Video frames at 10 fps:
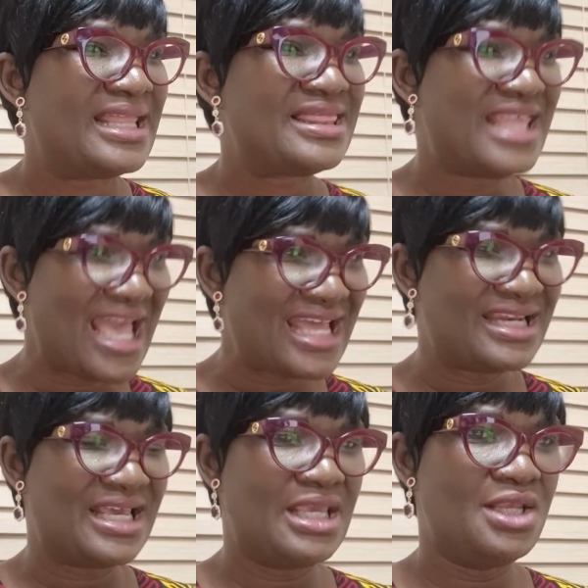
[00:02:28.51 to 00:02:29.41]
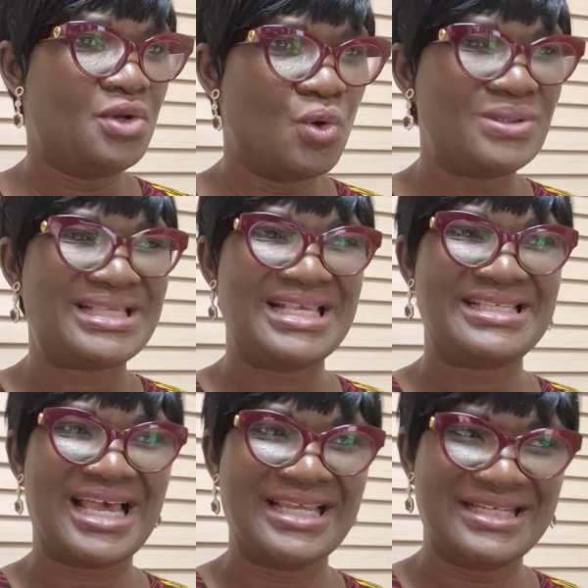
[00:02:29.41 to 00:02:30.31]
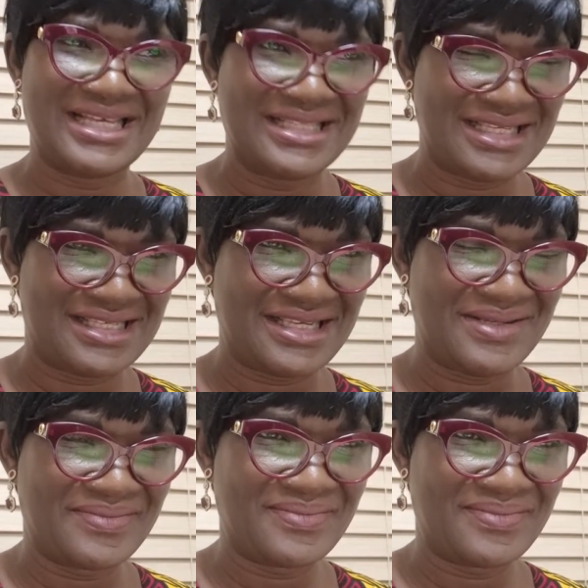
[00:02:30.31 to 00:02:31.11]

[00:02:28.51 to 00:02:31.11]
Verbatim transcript: Then he knows his identity.